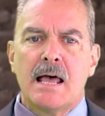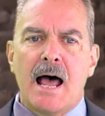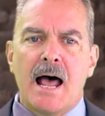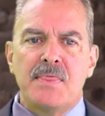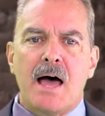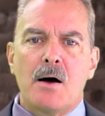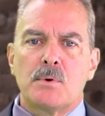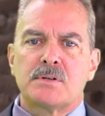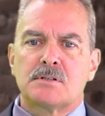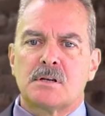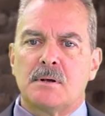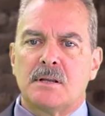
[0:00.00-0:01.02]
And that
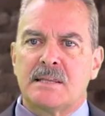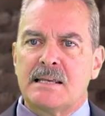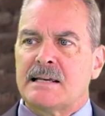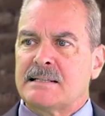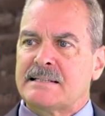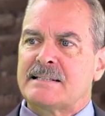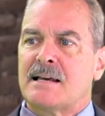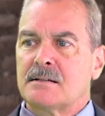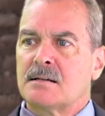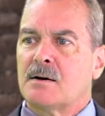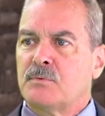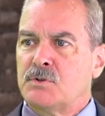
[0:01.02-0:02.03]
was the
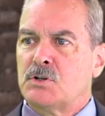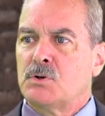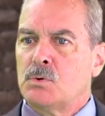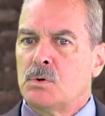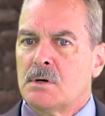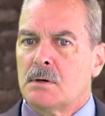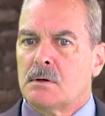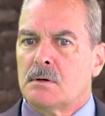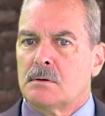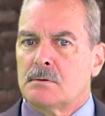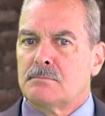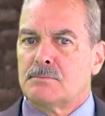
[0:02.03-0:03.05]
incentive to
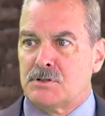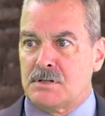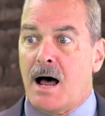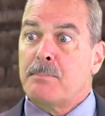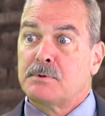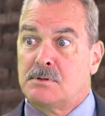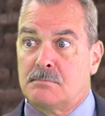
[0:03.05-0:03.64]
stop